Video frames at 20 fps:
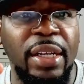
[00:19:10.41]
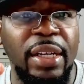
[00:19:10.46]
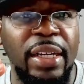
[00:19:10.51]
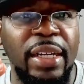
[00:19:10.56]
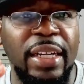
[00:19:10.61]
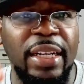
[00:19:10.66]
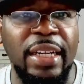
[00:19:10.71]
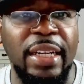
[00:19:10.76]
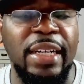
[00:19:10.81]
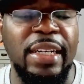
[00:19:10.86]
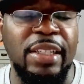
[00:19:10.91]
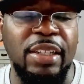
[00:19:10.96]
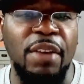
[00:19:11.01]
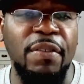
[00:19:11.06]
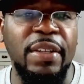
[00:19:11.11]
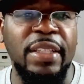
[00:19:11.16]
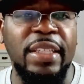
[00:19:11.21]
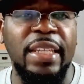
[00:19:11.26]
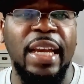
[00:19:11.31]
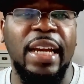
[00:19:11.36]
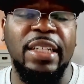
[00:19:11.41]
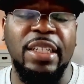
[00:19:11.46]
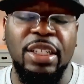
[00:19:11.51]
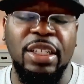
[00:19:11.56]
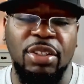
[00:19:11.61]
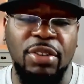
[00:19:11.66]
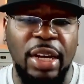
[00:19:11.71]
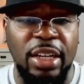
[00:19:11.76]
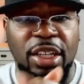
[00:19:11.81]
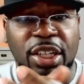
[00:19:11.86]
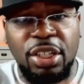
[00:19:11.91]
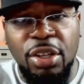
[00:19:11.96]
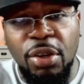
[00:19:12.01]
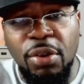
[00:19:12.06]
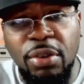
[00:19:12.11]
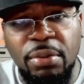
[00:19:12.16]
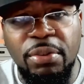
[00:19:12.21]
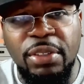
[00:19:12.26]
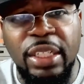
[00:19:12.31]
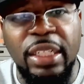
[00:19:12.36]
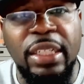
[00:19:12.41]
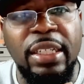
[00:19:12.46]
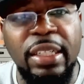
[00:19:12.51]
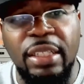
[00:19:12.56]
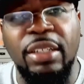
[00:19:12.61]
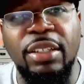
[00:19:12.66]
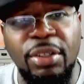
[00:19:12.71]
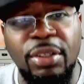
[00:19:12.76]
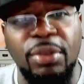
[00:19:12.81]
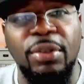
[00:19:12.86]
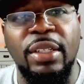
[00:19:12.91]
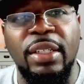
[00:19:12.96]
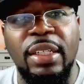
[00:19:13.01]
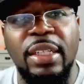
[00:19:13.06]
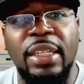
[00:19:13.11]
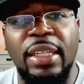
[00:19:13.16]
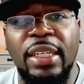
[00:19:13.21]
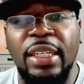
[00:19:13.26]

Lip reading: Because every time she tried to shoot him, she couldn't do it.